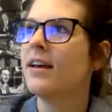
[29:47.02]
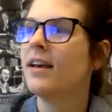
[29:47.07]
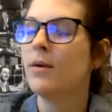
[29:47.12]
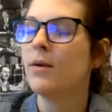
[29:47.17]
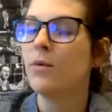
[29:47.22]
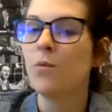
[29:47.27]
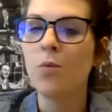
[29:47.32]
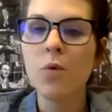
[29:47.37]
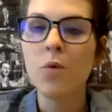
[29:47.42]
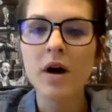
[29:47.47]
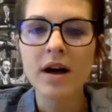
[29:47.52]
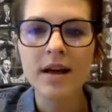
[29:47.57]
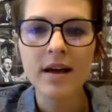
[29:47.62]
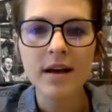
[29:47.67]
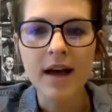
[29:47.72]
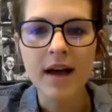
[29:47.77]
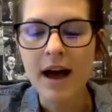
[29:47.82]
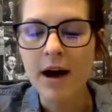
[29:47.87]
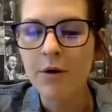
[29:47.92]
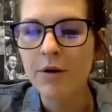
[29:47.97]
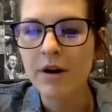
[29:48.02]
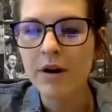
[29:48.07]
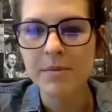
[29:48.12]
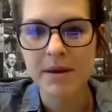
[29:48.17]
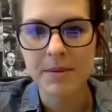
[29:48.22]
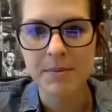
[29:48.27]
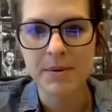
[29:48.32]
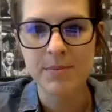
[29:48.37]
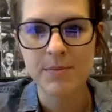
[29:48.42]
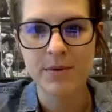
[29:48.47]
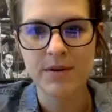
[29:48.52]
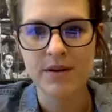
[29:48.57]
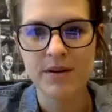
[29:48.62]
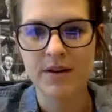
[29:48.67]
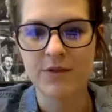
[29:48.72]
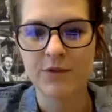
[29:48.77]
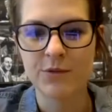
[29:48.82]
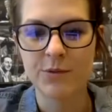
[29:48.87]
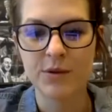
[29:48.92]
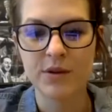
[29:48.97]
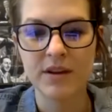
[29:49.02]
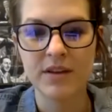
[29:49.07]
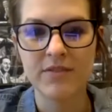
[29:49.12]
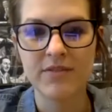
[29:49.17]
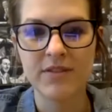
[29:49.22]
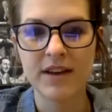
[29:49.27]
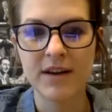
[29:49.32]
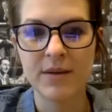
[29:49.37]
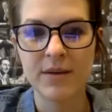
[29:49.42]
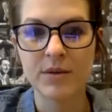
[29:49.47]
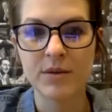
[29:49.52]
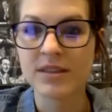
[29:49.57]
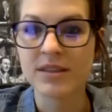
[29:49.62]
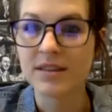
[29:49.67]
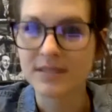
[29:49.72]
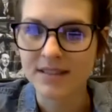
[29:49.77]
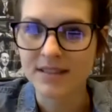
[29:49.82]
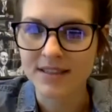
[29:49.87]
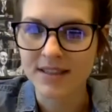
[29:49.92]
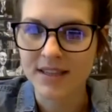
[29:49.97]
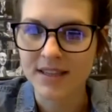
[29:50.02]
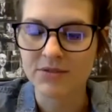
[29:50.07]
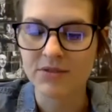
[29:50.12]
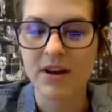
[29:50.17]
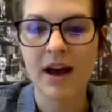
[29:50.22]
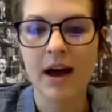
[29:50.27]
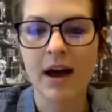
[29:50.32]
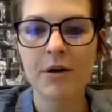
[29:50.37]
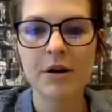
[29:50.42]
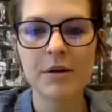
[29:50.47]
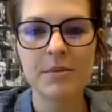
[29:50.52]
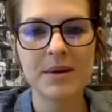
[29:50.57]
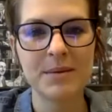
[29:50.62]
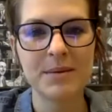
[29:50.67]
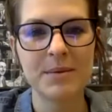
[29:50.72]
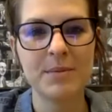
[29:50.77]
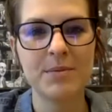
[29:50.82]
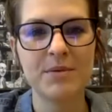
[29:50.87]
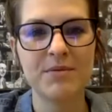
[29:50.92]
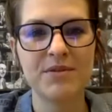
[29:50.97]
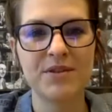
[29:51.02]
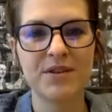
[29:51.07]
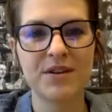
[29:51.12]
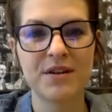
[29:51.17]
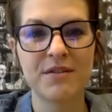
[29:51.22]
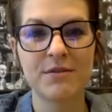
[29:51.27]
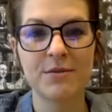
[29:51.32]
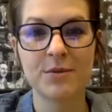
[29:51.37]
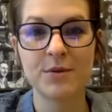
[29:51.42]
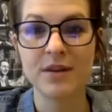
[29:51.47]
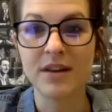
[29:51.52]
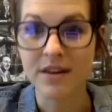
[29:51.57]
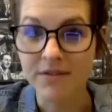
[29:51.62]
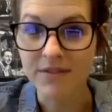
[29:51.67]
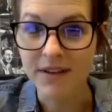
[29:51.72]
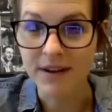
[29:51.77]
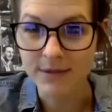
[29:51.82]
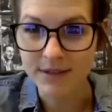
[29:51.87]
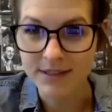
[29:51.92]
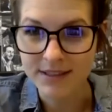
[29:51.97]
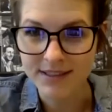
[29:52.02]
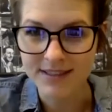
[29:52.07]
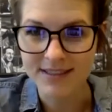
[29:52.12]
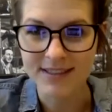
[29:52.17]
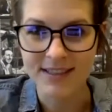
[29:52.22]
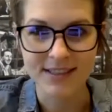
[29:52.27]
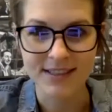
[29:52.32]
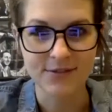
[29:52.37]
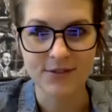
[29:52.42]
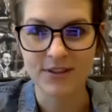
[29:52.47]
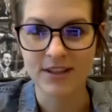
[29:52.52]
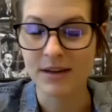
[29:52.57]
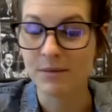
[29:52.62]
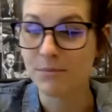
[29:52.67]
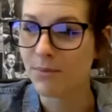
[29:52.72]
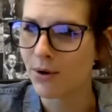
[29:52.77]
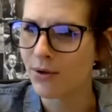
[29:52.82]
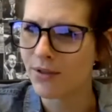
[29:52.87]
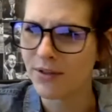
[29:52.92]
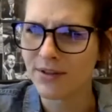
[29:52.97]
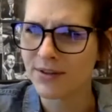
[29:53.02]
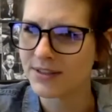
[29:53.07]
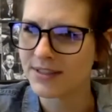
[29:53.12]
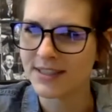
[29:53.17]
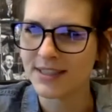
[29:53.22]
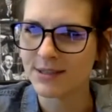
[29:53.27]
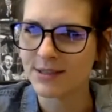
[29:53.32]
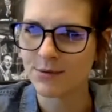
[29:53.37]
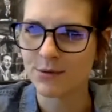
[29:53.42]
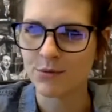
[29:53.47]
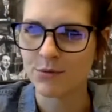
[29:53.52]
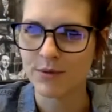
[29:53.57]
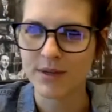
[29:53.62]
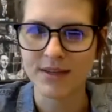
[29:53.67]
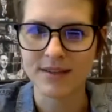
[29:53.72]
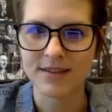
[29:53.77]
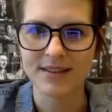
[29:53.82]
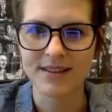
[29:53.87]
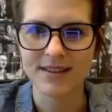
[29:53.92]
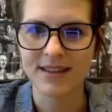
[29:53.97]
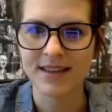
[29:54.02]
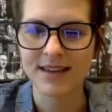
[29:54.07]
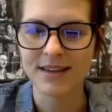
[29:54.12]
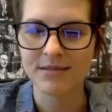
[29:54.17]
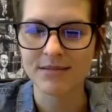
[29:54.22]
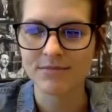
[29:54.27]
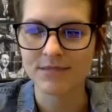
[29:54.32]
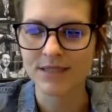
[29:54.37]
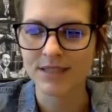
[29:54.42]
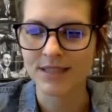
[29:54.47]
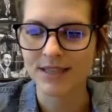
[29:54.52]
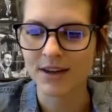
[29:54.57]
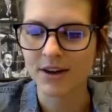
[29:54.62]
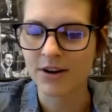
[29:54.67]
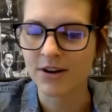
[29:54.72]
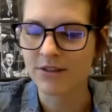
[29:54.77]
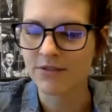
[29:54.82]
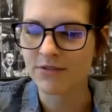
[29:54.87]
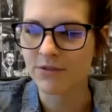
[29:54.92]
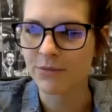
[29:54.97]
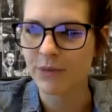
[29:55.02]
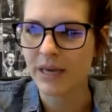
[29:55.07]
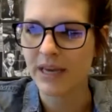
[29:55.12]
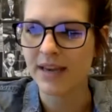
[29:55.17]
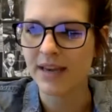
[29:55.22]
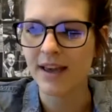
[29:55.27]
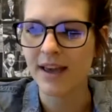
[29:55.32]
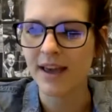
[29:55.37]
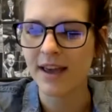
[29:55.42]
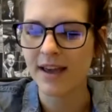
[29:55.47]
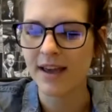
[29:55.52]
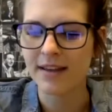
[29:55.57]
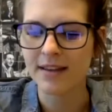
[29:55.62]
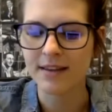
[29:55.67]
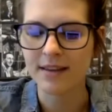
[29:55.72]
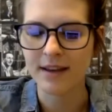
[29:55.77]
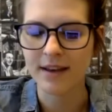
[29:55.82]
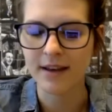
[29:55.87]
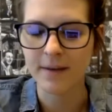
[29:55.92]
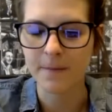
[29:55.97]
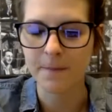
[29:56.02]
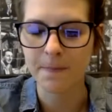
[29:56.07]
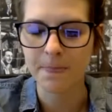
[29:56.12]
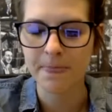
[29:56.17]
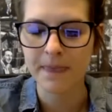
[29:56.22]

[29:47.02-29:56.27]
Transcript: what, how would I make people uncomfortable if I was unsuccessful? How would I make people feel uncomfortable if I was successful? Like, both of those things were weirdly, like, really hard for me. And, um,